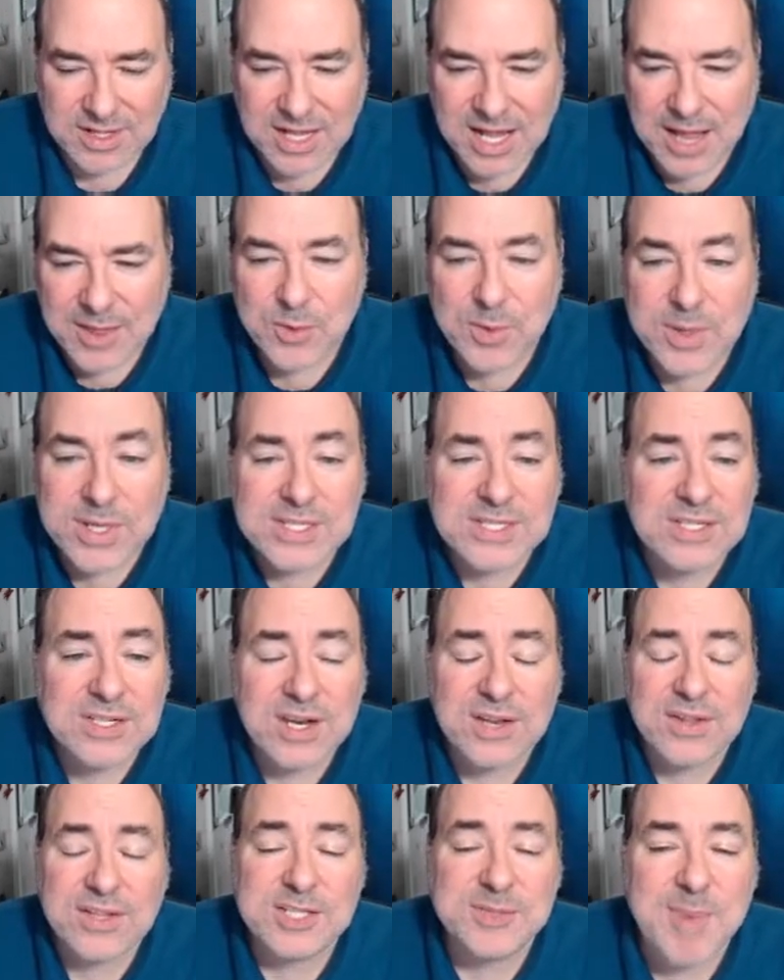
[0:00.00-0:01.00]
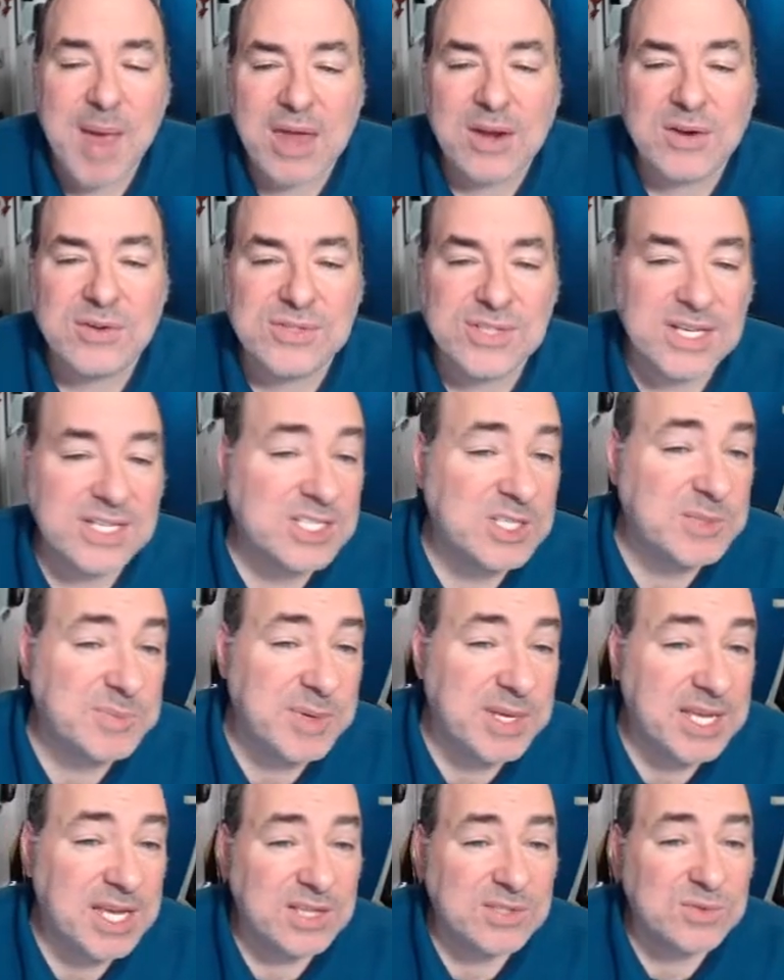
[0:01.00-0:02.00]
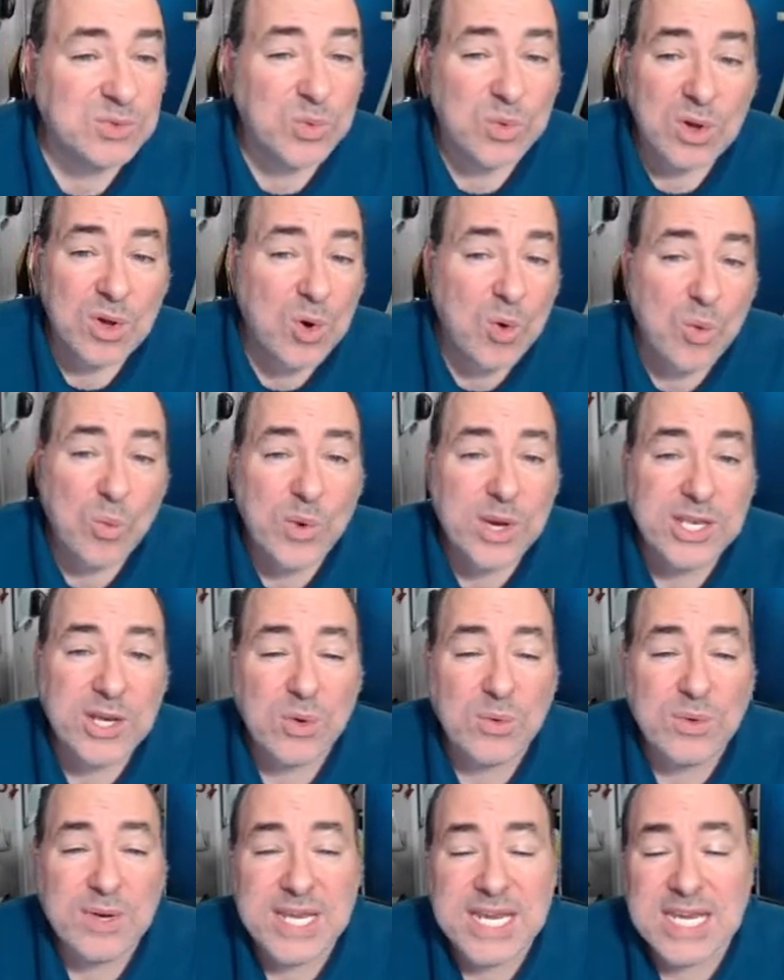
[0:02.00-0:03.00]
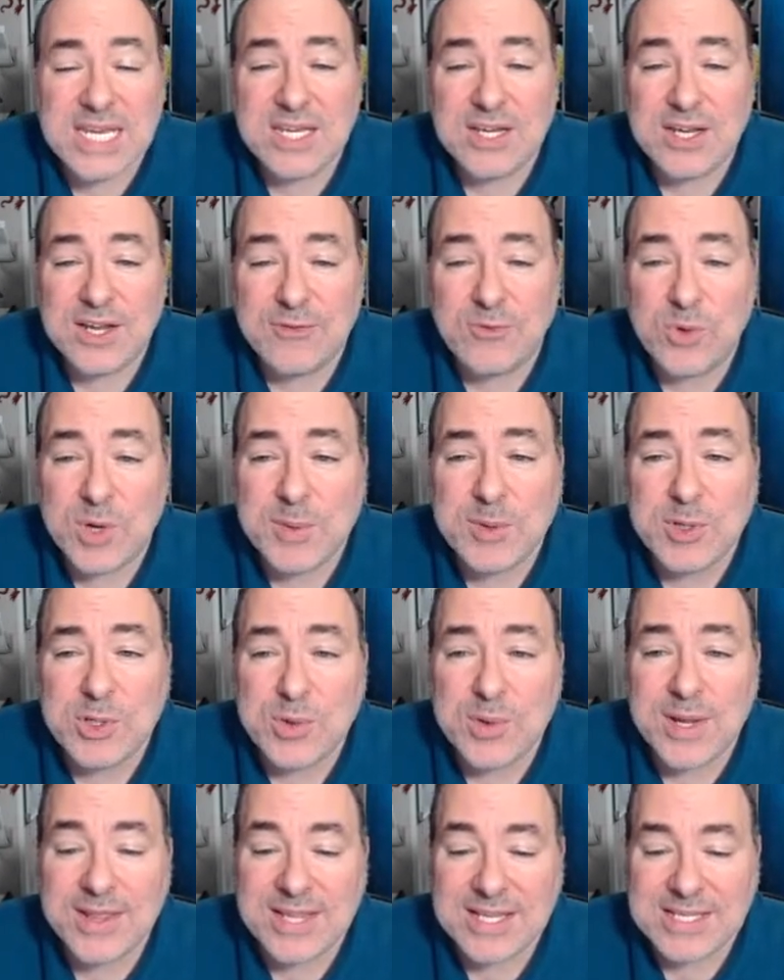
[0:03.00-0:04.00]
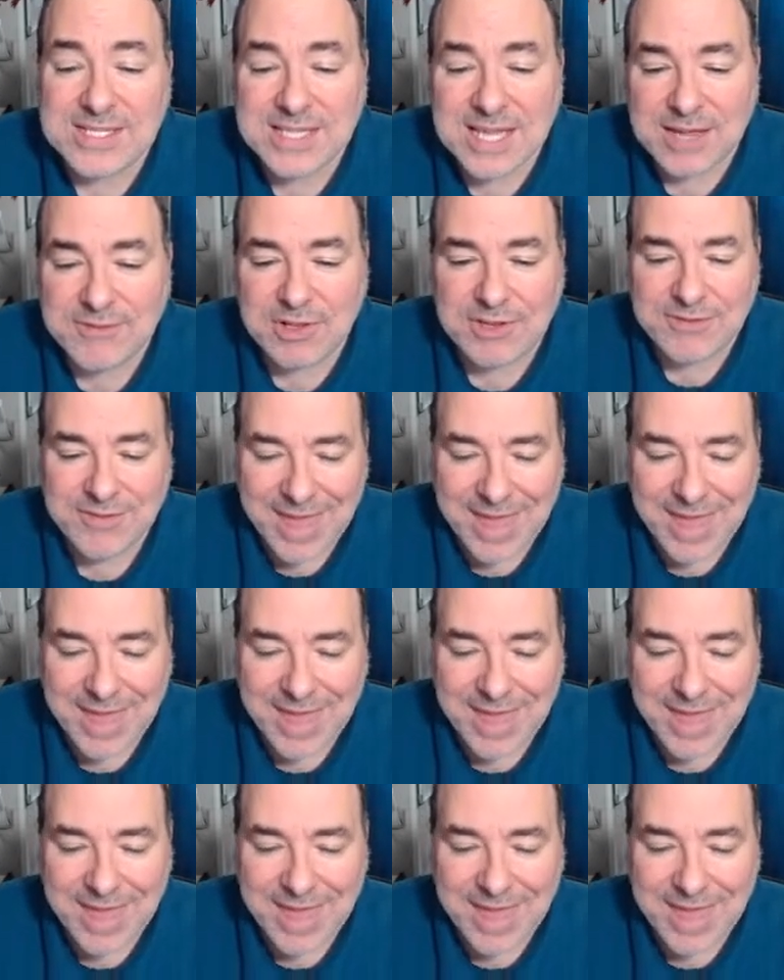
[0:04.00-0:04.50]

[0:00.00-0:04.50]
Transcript: And the reason none of this matters is because we don't need to, if we were doing this level of